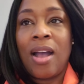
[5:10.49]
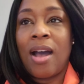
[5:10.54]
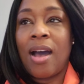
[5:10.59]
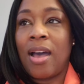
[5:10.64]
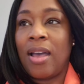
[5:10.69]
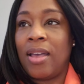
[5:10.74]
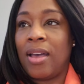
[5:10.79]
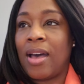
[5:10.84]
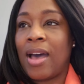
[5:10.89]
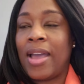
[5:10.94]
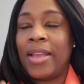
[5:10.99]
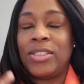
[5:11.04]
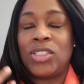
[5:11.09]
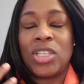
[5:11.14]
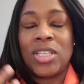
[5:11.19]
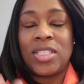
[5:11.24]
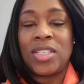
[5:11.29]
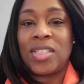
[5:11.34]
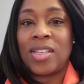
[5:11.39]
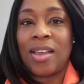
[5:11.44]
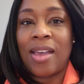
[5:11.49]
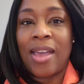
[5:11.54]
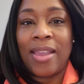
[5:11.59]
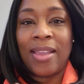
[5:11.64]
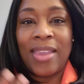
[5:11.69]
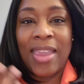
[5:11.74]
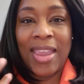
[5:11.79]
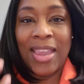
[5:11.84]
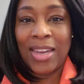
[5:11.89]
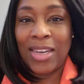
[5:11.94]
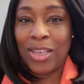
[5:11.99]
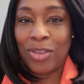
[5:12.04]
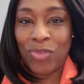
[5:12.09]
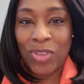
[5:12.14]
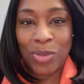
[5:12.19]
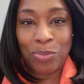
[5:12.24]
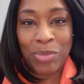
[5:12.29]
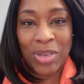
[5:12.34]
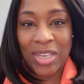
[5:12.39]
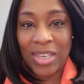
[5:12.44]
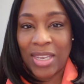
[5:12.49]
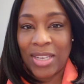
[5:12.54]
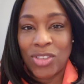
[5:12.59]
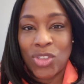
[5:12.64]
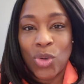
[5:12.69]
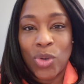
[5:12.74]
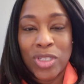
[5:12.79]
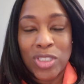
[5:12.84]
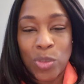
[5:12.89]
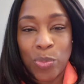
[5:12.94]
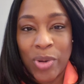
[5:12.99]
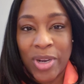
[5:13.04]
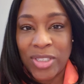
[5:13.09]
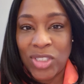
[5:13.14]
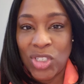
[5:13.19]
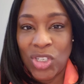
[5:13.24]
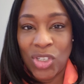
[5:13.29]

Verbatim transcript: I can't even begin to express